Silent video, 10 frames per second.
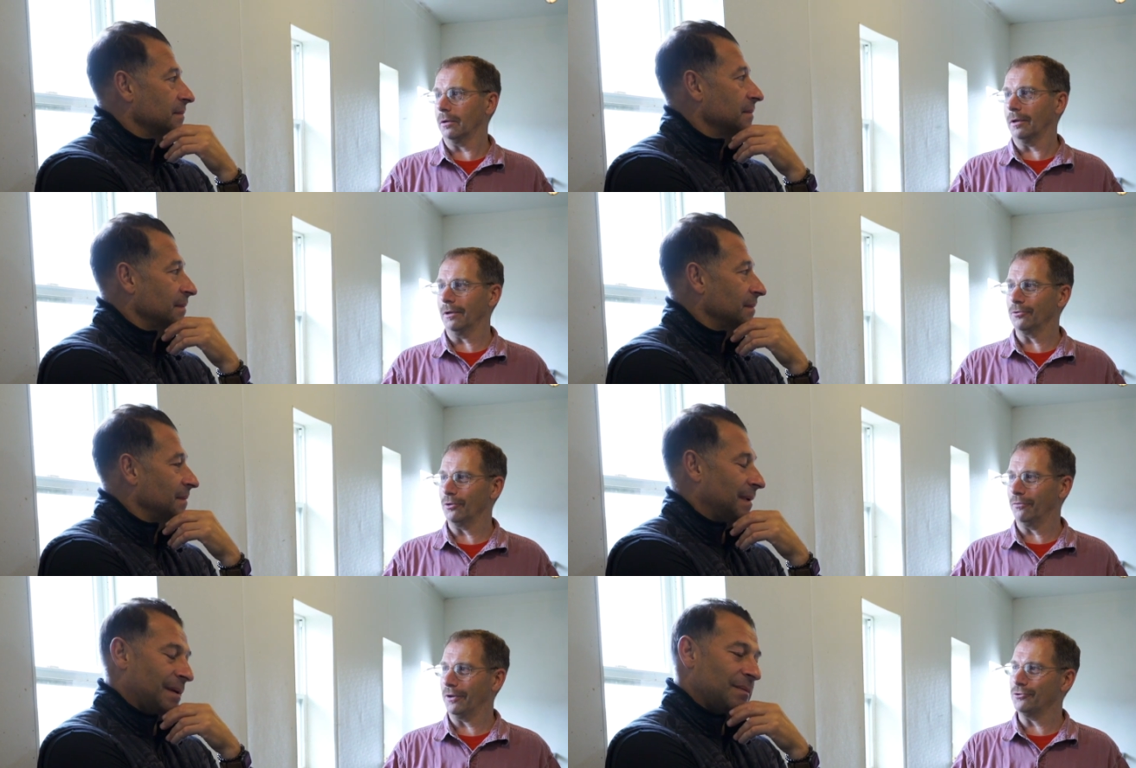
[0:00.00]
Speaker 1: I
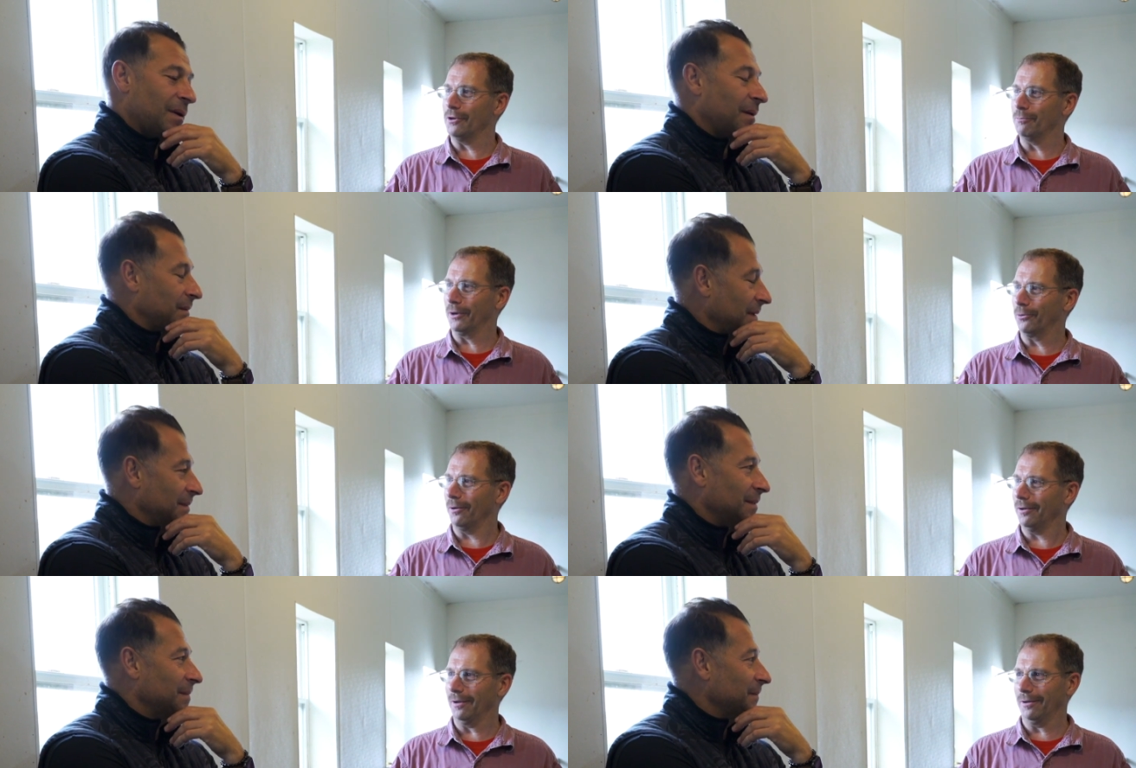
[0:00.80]
can't. If I cheat no. my
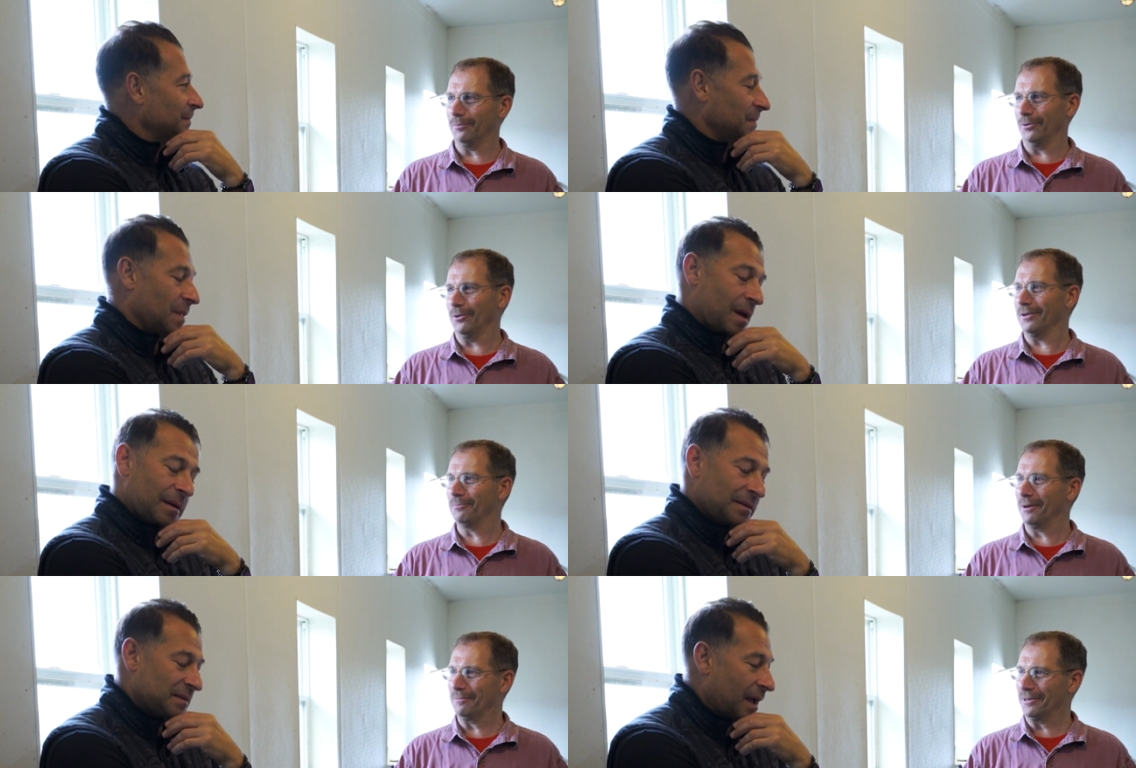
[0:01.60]
quality out, you no,
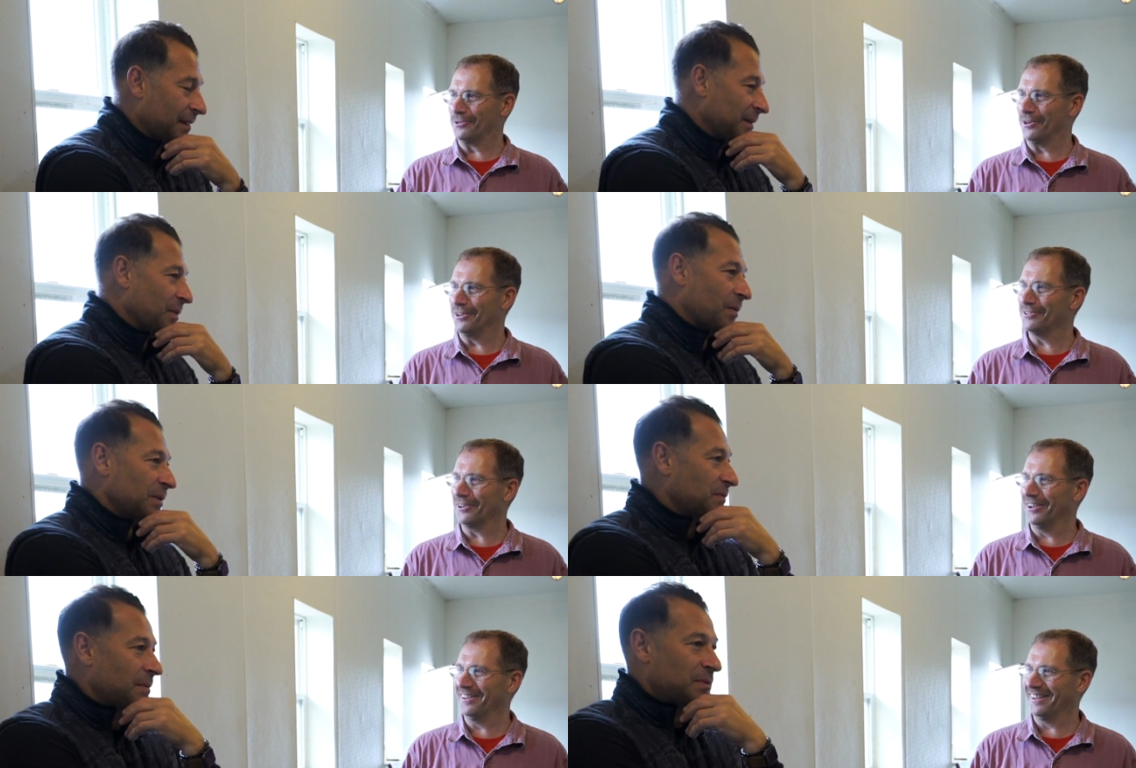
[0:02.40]
go exactly. No,
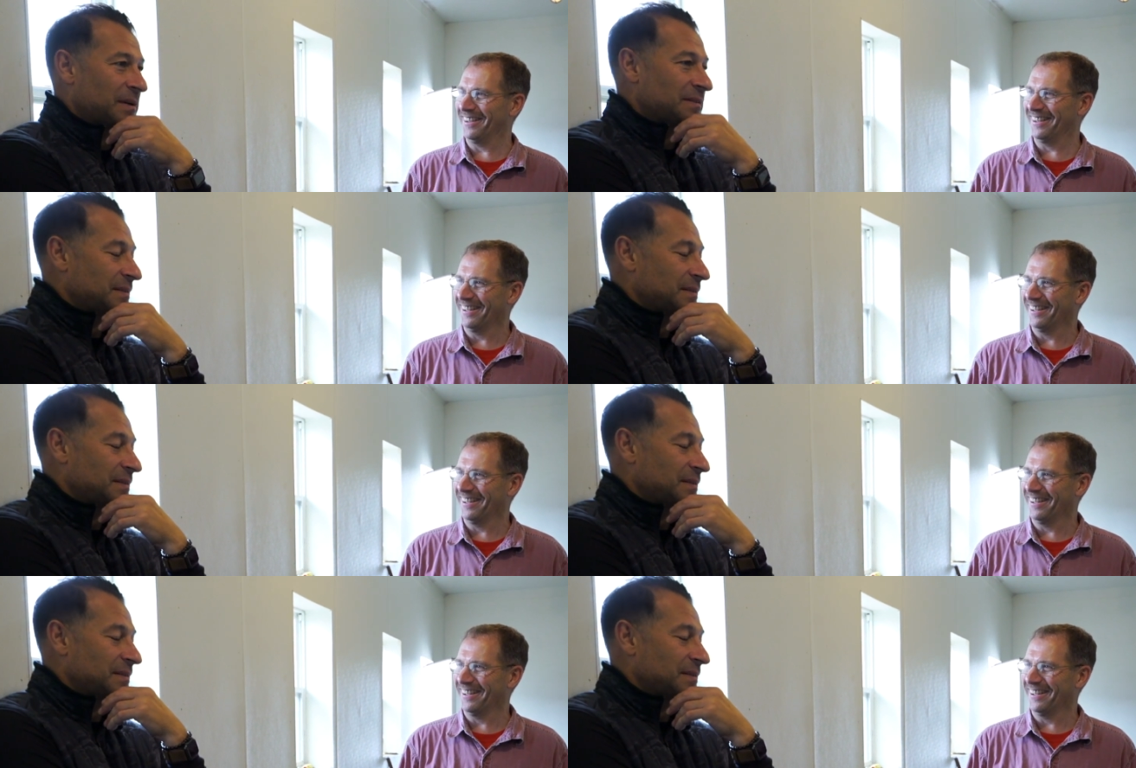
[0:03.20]
that's what I'm trying to.